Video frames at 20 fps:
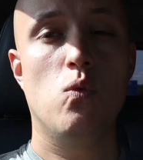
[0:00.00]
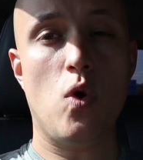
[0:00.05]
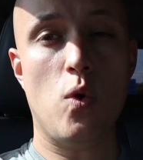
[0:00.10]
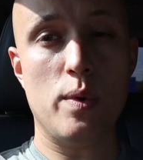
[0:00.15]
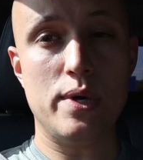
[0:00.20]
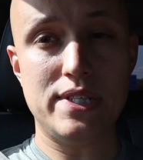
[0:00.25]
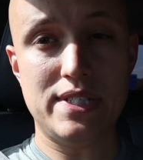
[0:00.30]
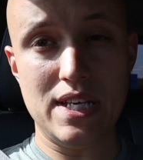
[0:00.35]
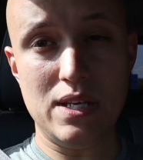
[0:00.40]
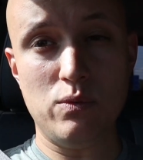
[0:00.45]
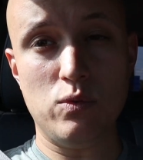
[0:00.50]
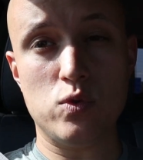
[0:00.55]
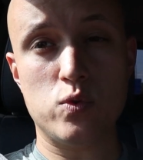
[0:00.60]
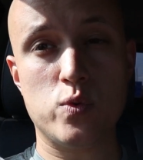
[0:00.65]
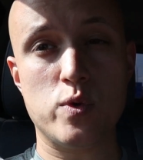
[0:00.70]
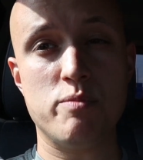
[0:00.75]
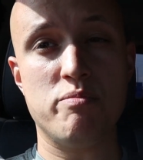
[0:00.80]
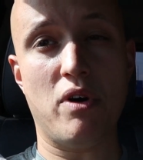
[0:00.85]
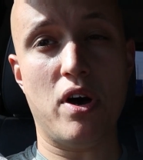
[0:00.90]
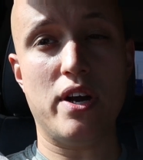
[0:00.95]
What we did was
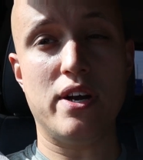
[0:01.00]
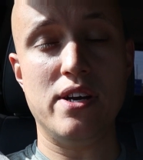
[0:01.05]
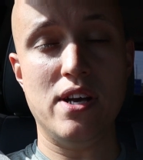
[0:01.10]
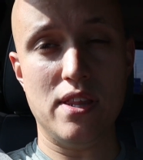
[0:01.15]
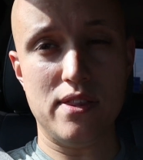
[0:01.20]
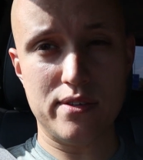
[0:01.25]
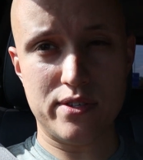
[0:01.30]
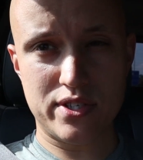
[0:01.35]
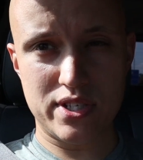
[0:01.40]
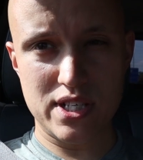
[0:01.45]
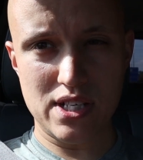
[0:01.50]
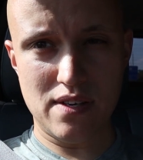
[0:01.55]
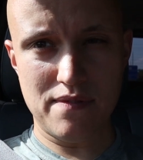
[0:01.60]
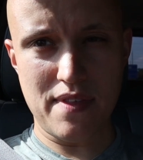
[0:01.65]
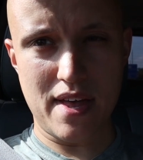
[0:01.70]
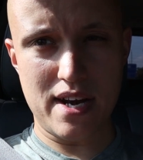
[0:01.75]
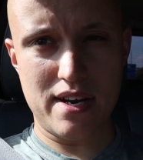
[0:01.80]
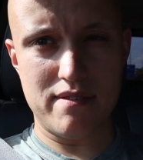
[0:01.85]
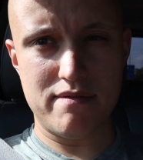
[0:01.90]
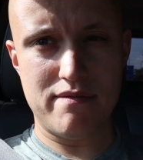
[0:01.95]
we bought another sheet of
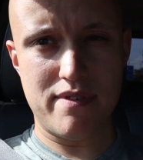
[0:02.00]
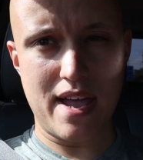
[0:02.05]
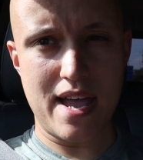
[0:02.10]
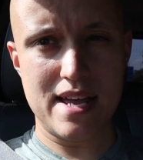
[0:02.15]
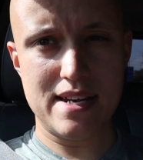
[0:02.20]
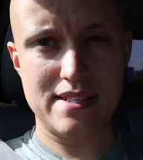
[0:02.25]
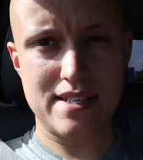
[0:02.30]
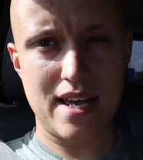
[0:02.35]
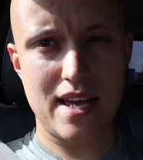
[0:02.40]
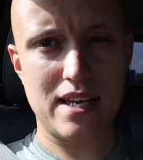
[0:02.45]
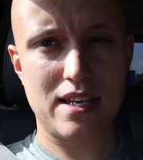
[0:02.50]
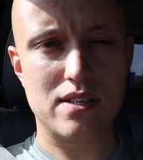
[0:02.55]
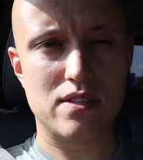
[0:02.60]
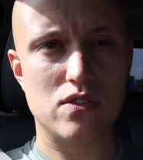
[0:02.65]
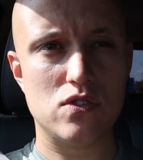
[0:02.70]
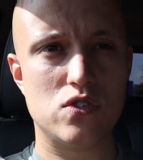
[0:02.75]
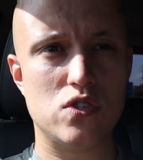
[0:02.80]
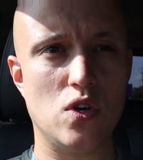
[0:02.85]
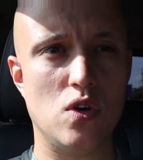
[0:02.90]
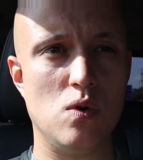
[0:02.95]
that
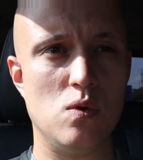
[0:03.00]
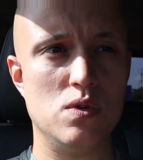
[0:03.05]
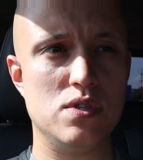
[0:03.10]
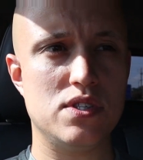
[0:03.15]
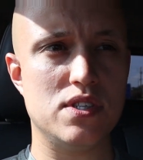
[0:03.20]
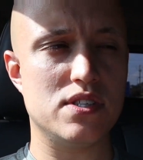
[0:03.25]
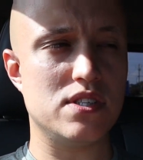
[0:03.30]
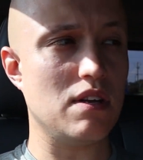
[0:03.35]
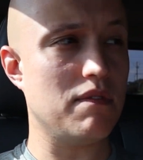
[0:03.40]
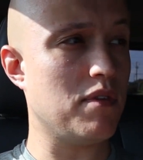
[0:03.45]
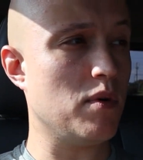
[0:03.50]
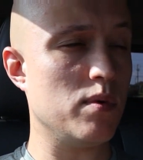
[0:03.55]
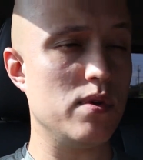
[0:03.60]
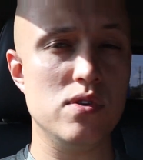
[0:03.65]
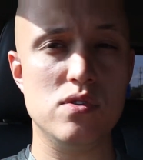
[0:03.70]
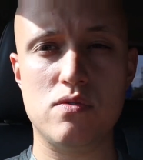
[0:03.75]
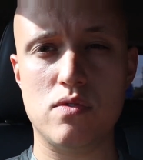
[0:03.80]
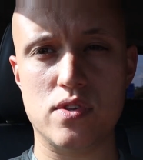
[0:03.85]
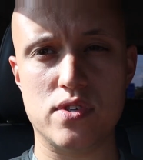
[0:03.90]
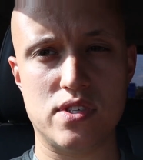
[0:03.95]
Advantech. So it was the stuff that we
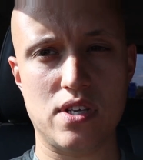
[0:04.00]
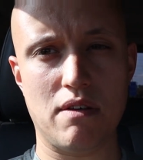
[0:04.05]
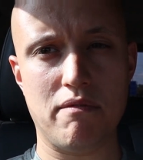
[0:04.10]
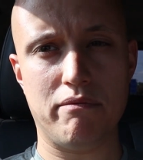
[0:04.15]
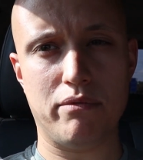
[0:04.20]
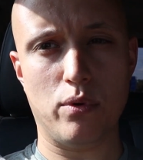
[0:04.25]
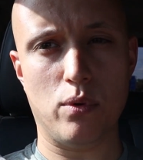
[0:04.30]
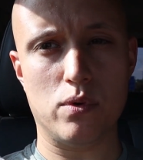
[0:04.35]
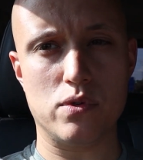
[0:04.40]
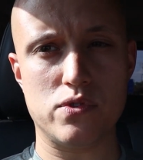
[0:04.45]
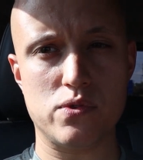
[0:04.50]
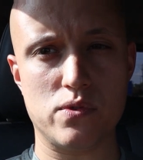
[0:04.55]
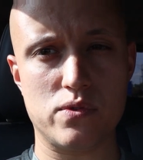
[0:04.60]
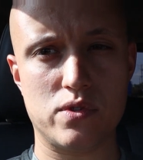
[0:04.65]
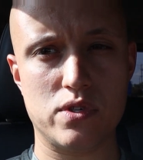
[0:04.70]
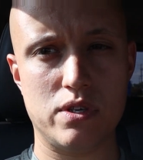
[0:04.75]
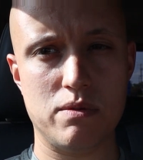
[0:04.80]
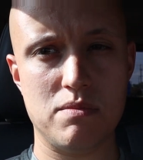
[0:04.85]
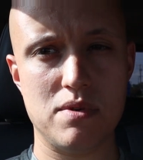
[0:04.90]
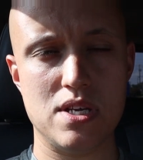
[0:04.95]
used for the subfloor. So it's
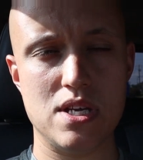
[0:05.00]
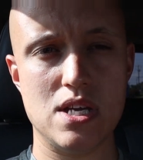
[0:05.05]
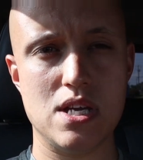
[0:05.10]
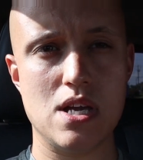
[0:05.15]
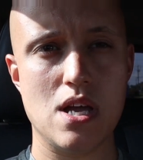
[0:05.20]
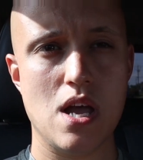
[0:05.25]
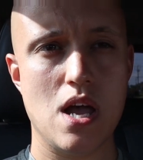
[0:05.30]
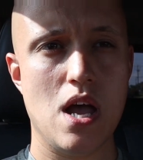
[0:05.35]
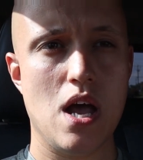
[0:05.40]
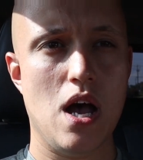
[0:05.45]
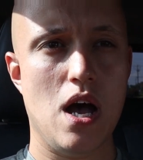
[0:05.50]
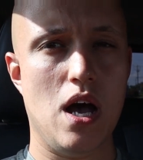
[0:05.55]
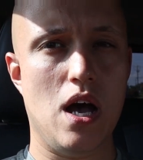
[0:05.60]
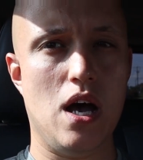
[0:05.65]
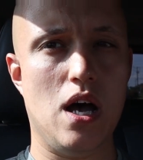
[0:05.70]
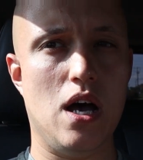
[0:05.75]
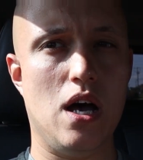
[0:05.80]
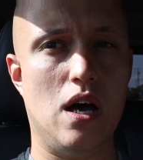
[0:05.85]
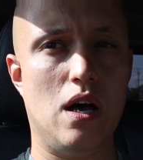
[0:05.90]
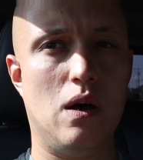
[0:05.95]
gonna be
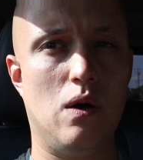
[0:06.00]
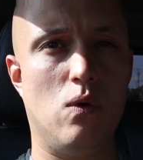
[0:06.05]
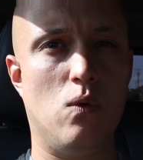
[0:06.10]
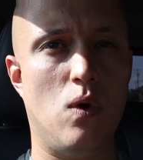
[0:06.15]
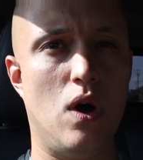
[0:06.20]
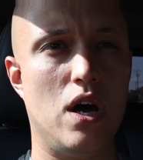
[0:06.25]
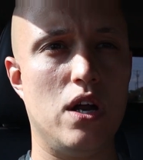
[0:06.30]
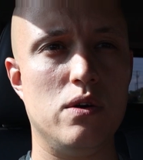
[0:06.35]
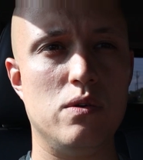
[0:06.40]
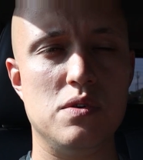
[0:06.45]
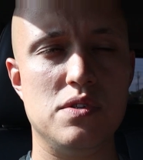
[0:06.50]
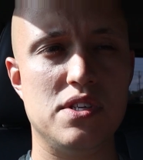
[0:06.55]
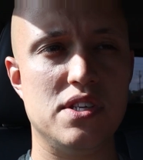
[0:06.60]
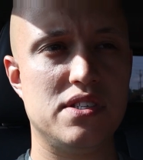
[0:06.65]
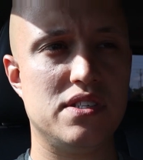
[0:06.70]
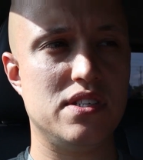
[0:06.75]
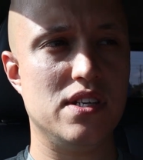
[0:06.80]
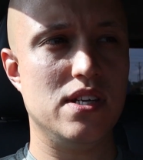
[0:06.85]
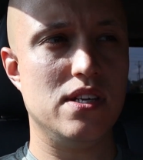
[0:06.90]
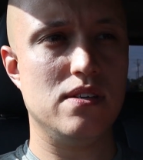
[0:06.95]
water
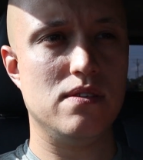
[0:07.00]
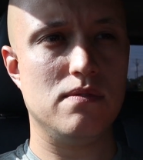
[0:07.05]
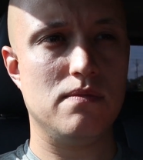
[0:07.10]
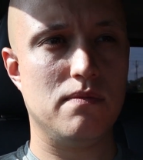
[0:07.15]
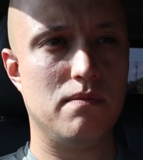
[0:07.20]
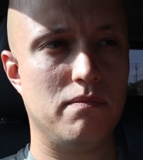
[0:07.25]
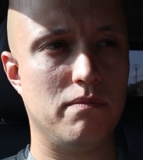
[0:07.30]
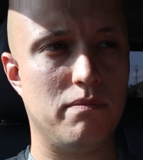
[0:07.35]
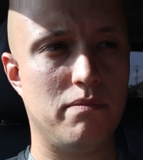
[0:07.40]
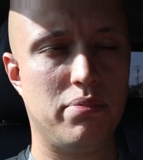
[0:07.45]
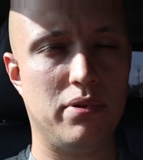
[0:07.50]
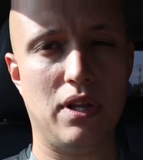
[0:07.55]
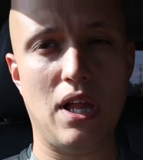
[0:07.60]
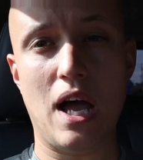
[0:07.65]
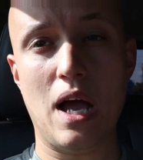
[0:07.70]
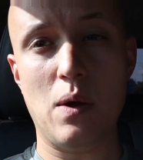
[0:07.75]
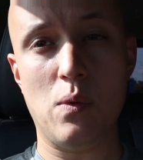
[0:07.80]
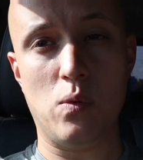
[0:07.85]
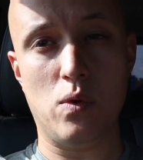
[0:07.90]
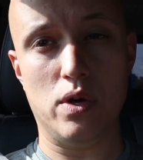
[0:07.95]
resistant
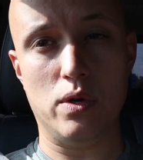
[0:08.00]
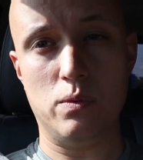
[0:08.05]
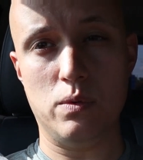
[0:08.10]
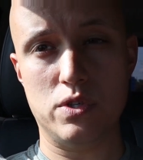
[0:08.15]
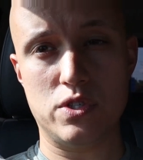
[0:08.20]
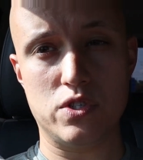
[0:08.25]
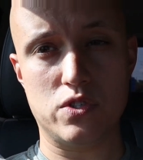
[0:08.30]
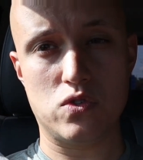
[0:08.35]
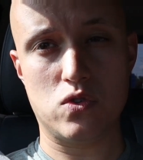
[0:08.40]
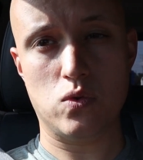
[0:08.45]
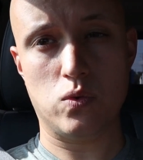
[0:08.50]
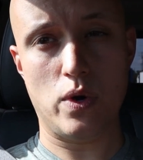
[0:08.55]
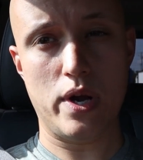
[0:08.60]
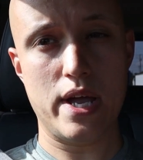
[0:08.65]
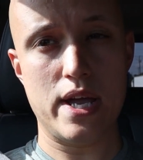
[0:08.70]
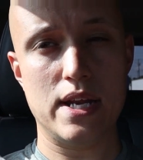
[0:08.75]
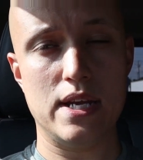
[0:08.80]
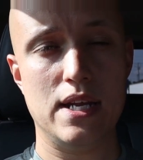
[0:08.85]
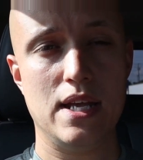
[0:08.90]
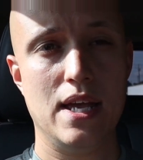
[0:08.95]
plywood, which is
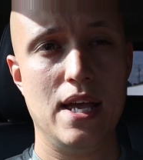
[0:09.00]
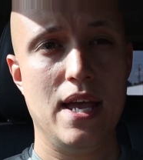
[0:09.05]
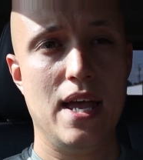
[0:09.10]
great.